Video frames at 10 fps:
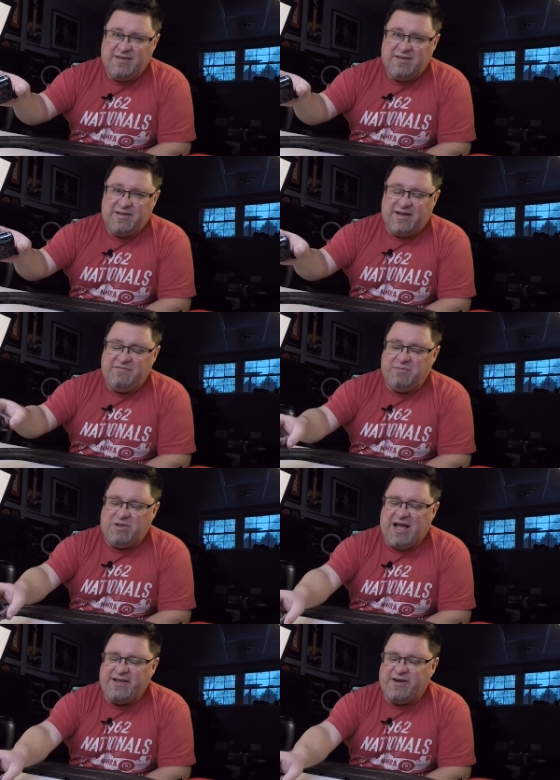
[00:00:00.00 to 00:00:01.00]
of the
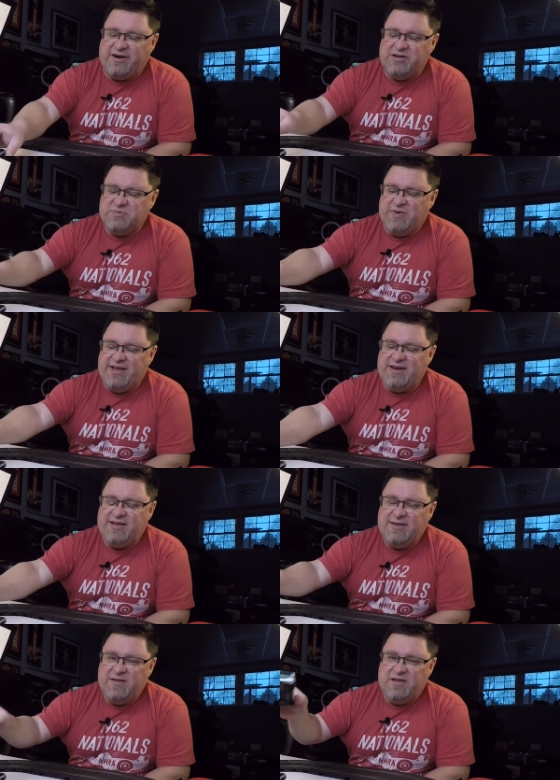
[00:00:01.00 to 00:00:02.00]
black cars made.
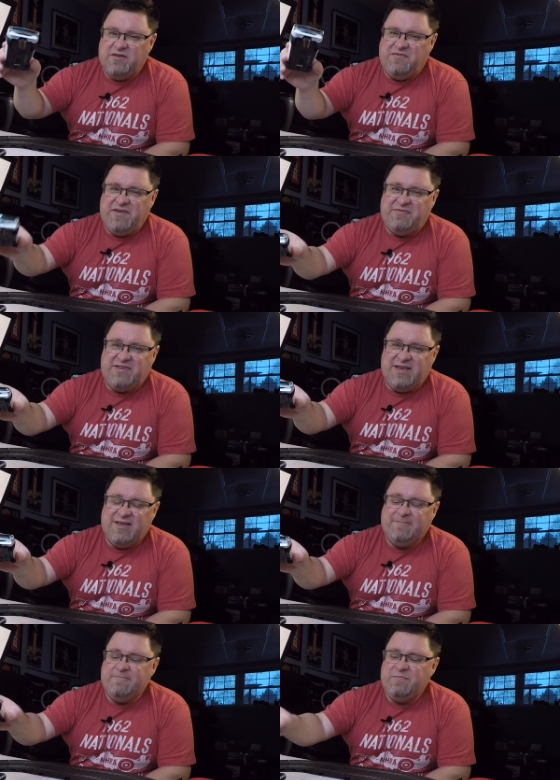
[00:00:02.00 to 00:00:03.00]
50
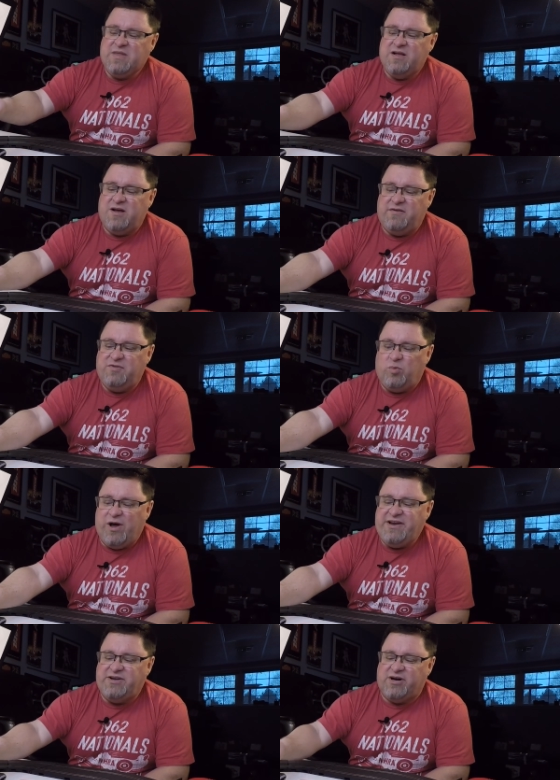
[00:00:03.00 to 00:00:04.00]
of the
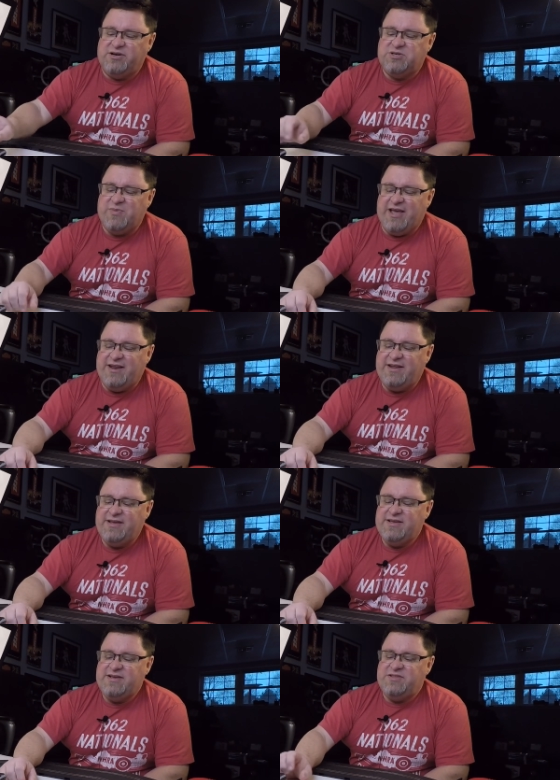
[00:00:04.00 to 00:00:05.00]
white cars made.
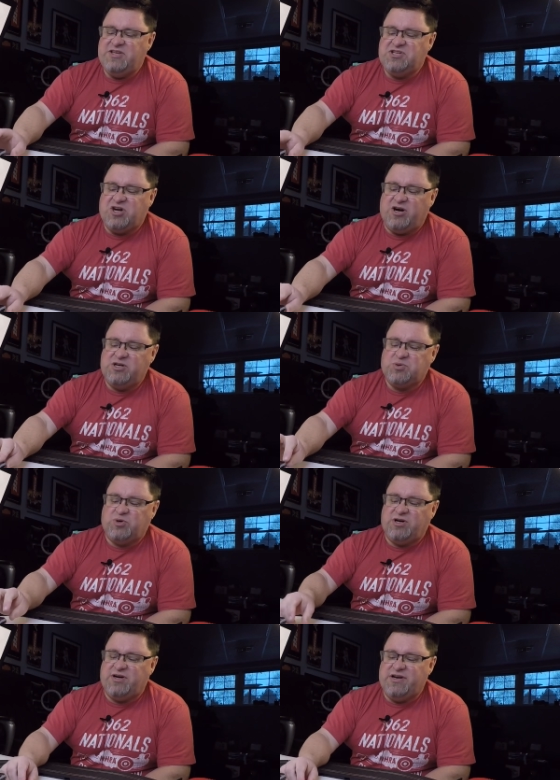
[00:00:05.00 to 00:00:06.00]
These cars
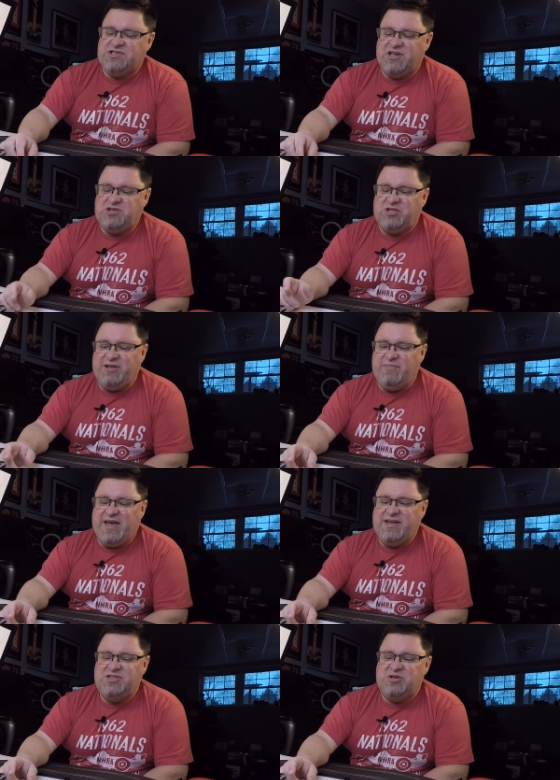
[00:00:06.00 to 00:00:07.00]
were essentially
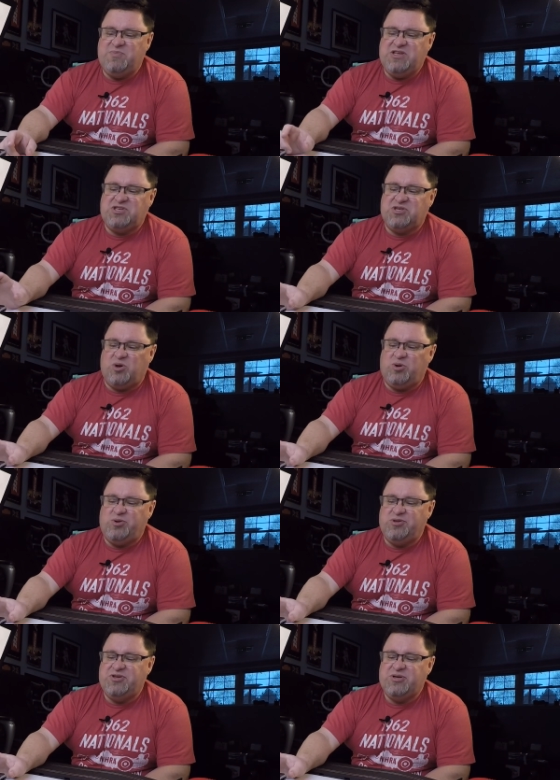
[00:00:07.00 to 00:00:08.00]
made to be
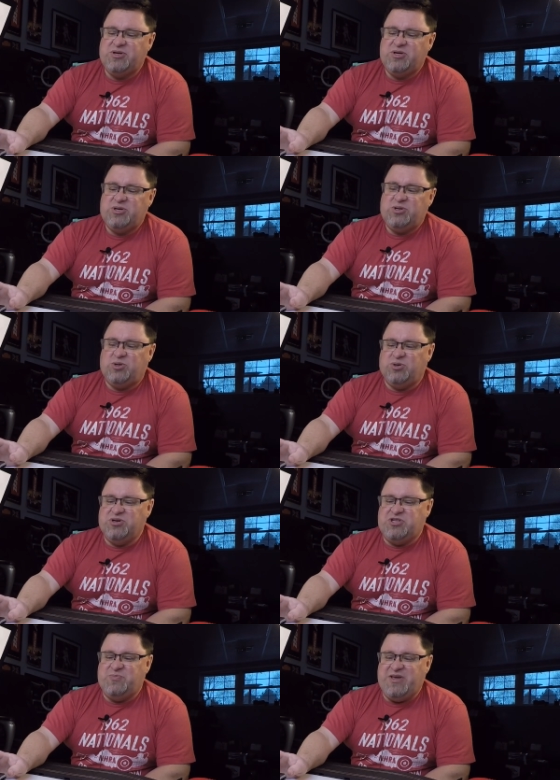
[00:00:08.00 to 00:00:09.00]
sold or
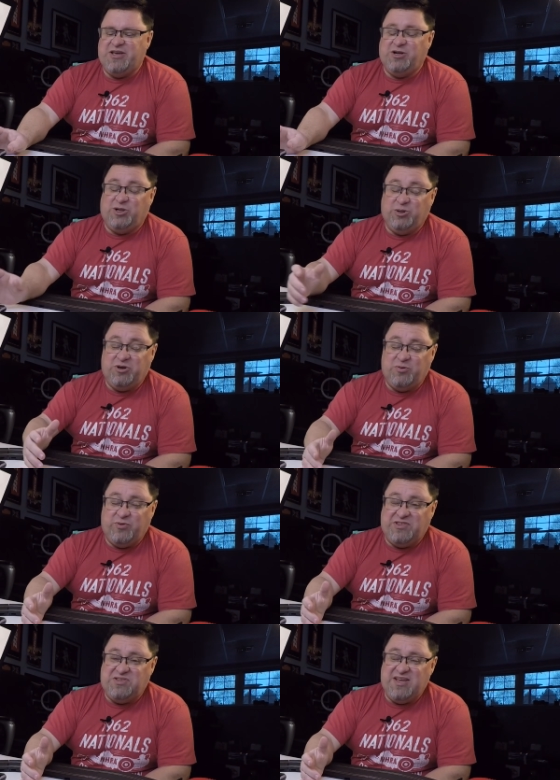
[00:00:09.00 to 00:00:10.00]
to be included
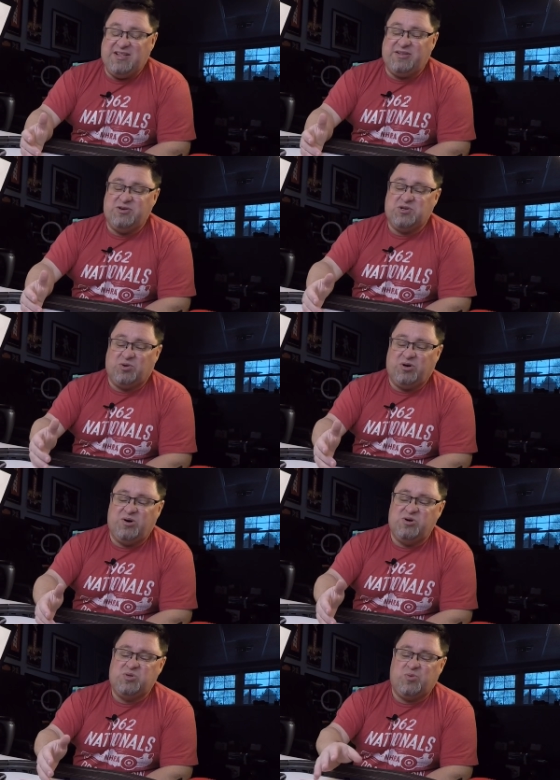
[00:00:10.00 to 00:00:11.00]
with dealers'
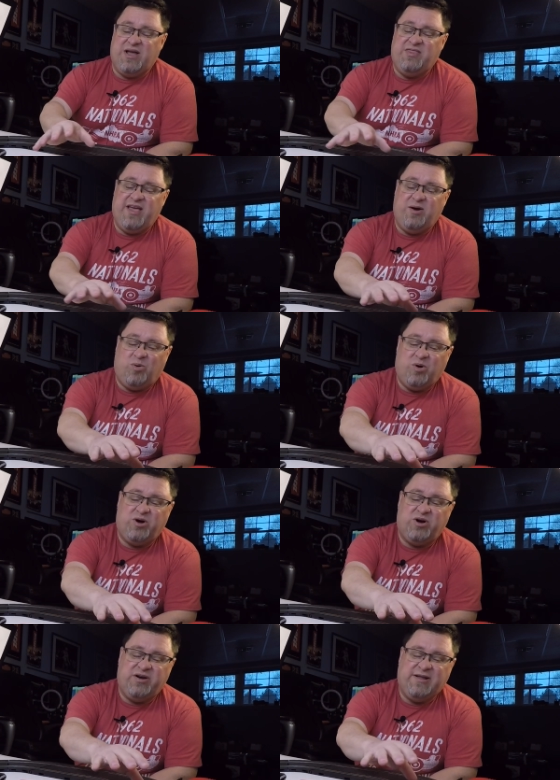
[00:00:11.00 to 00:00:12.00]
orders when they
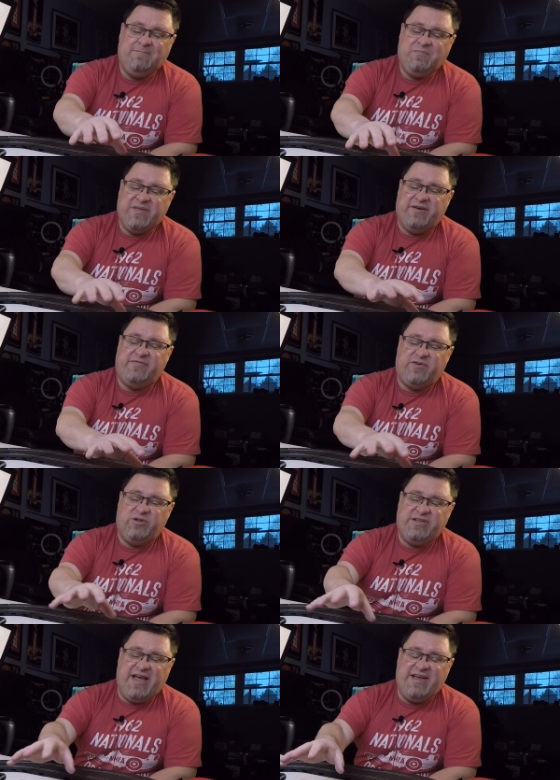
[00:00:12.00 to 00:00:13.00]
ordered a full
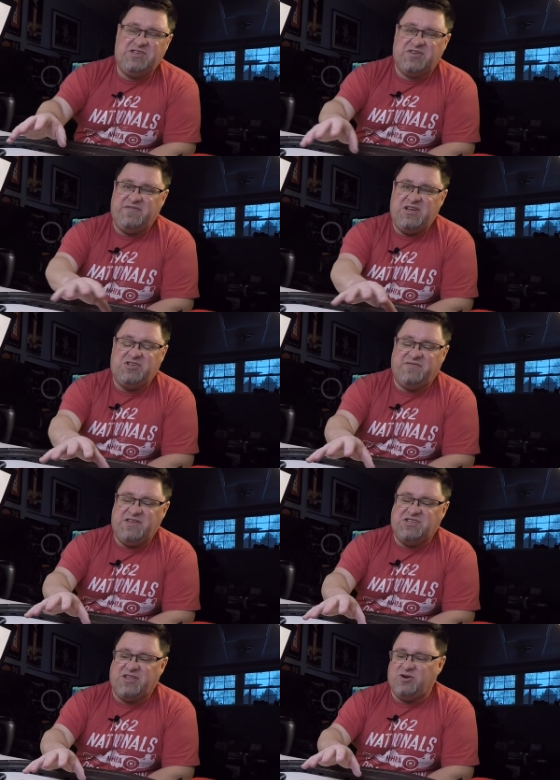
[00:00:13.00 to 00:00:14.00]
case of each of
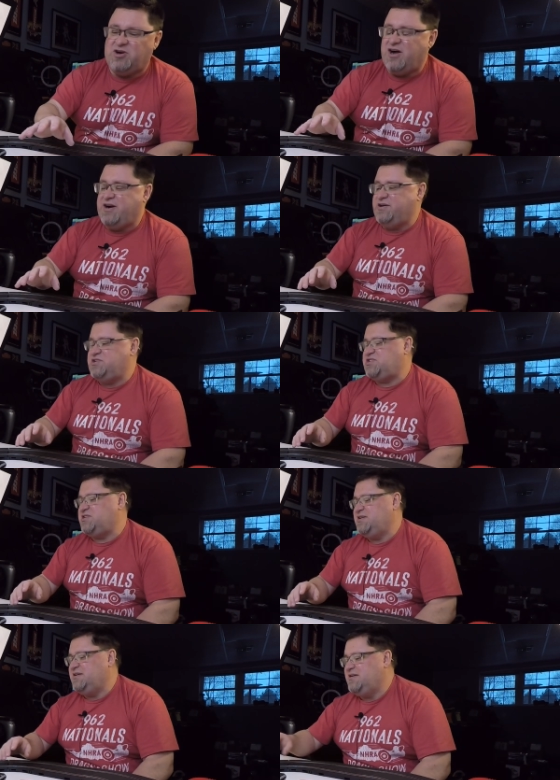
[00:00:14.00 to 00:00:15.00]
these other cars.
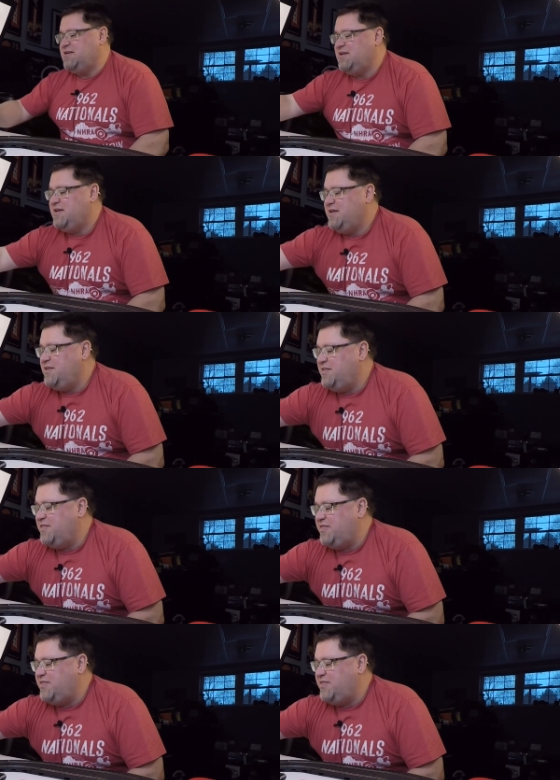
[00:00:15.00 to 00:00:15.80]
They